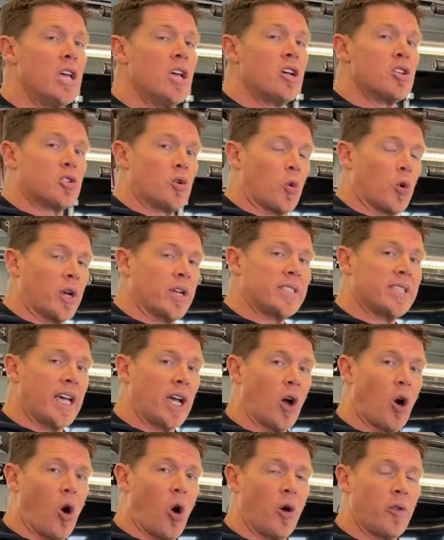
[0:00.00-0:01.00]
So we're going to take
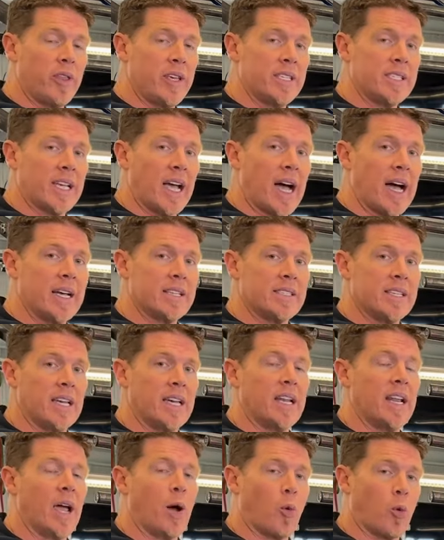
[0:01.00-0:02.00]
all these guys
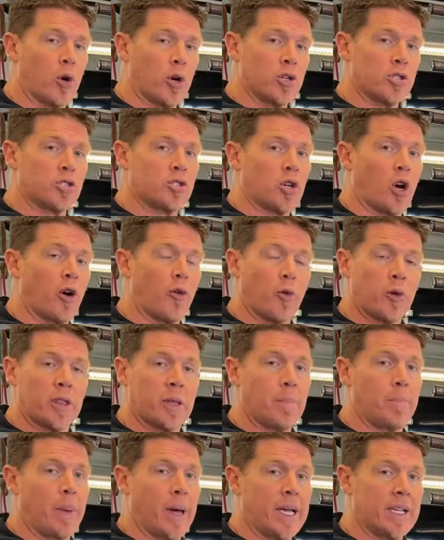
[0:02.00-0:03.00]
in and we're going to start with the
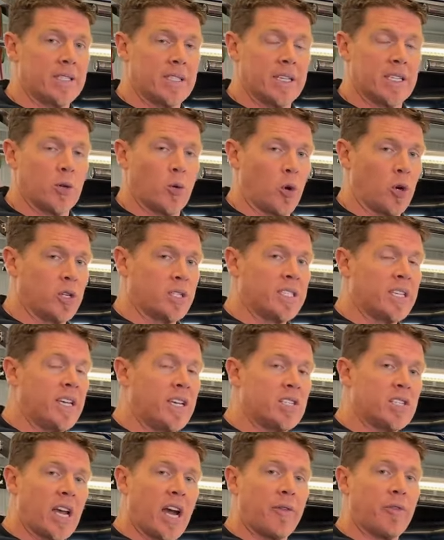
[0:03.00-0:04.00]
basics. We're going to
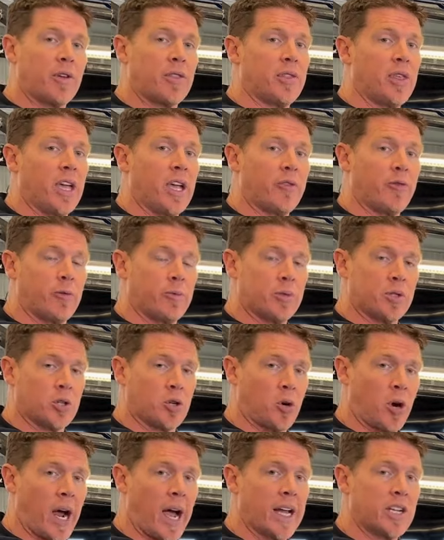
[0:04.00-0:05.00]
teach everything from
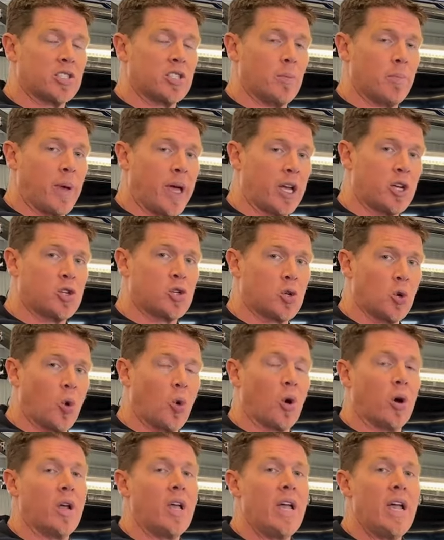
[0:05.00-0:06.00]
scratch to make
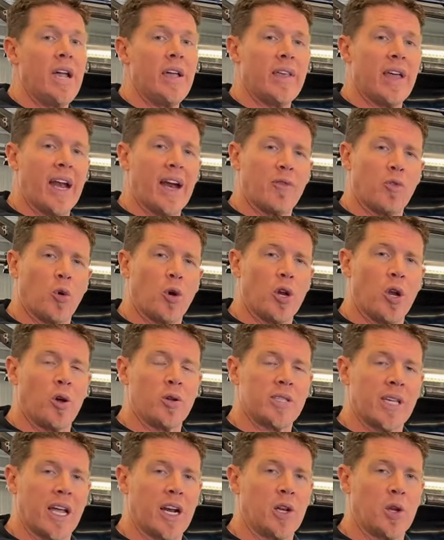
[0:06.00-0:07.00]
sure that everyone knows
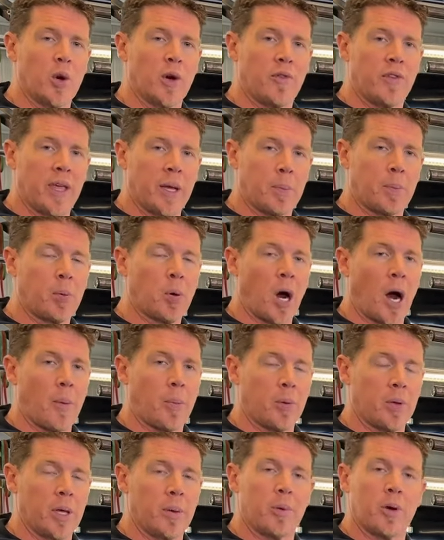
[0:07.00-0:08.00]
how to do everything
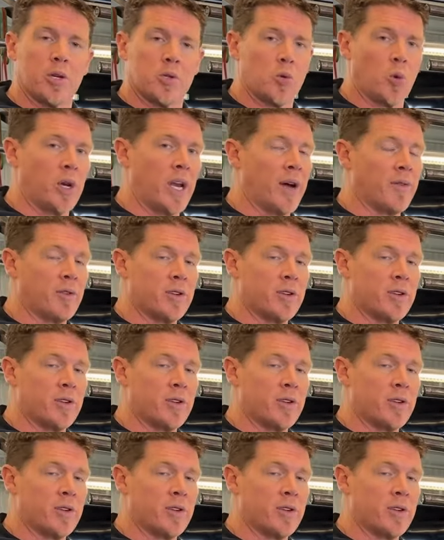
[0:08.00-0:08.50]
properly, because we'll never